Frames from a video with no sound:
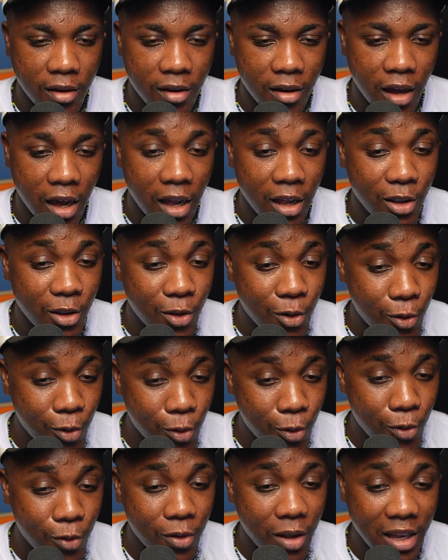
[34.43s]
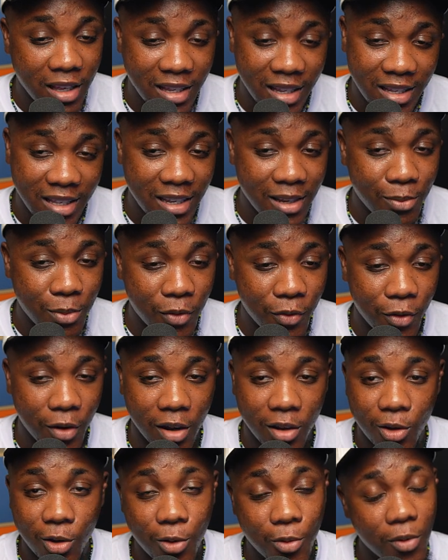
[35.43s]
I don't, as I said before,
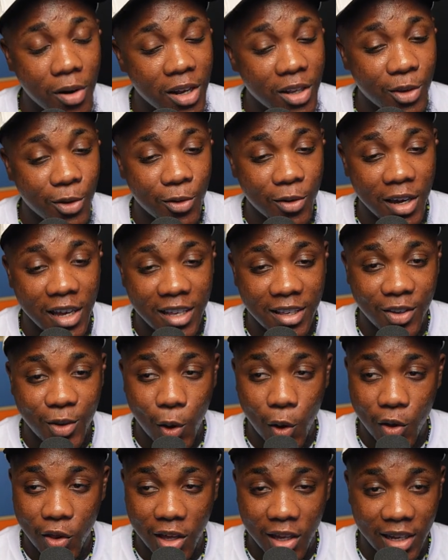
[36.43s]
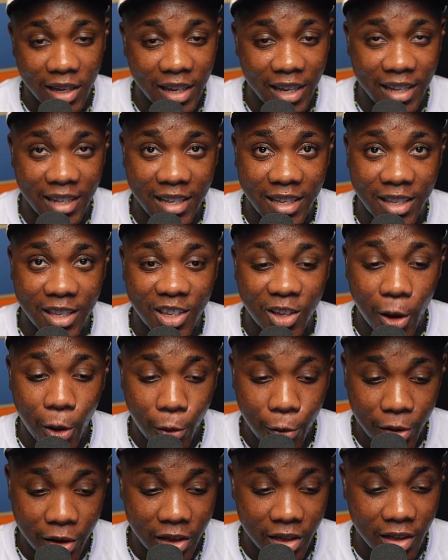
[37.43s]
I don't want you guys to actually get
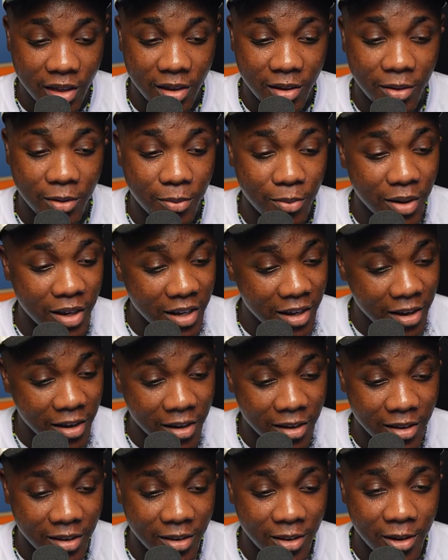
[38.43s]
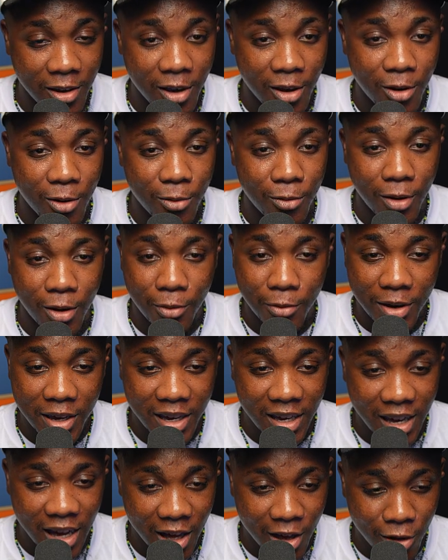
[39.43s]
discouraged because when
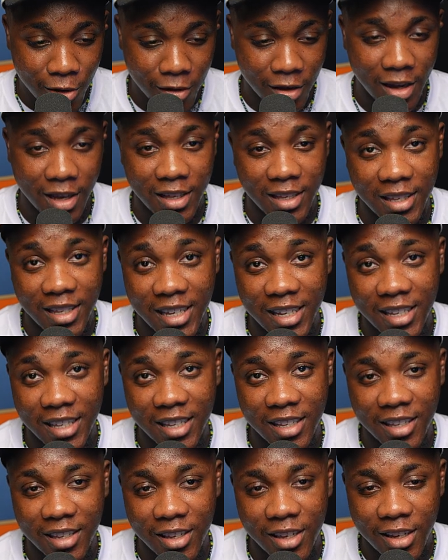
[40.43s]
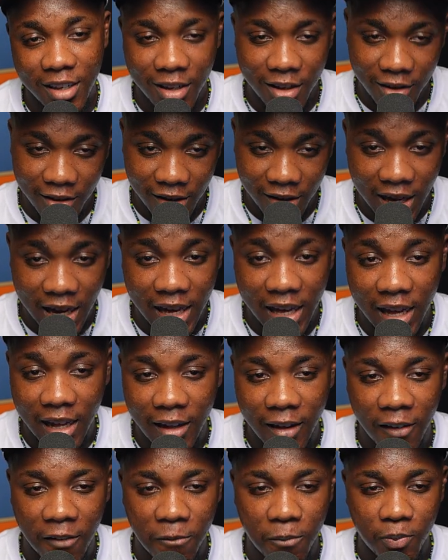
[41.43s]
we contrast this to
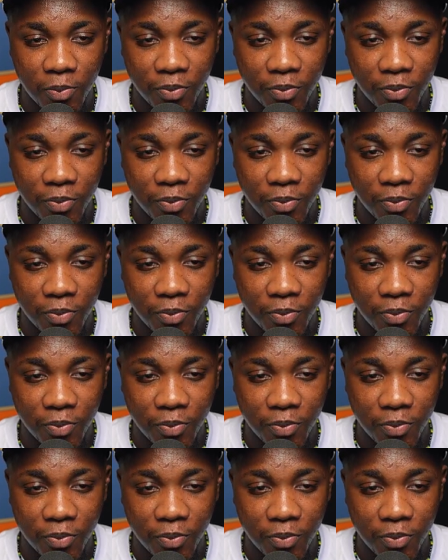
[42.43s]
Guyana,